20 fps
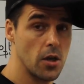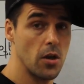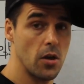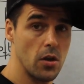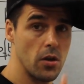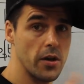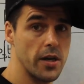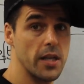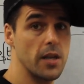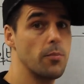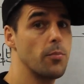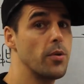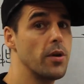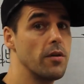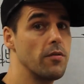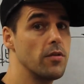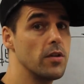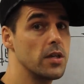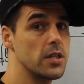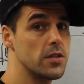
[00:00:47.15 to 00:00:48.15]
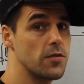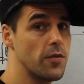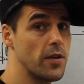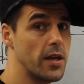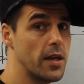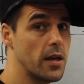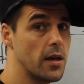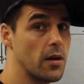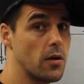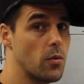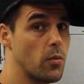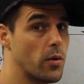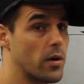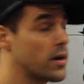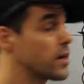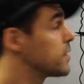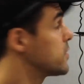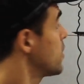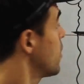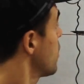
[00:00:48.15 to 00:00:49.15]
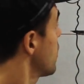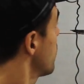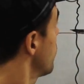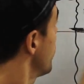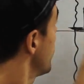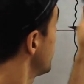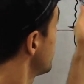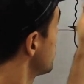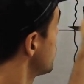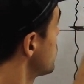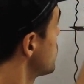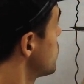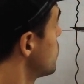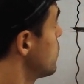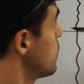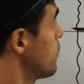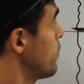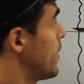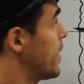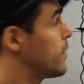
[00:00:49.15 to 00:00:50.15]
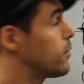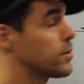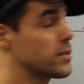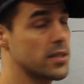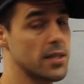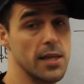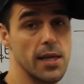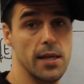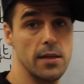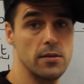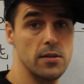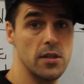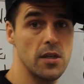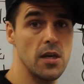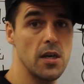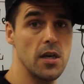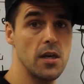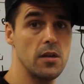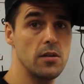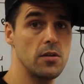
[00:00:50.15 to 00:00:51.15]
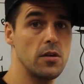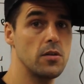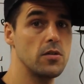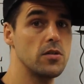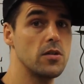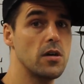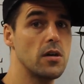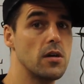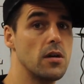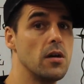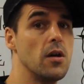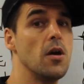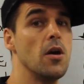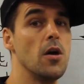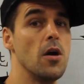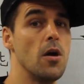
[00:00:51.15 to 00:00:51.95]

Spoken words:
look in a previous video where I talk about the short vowel sounds. Those are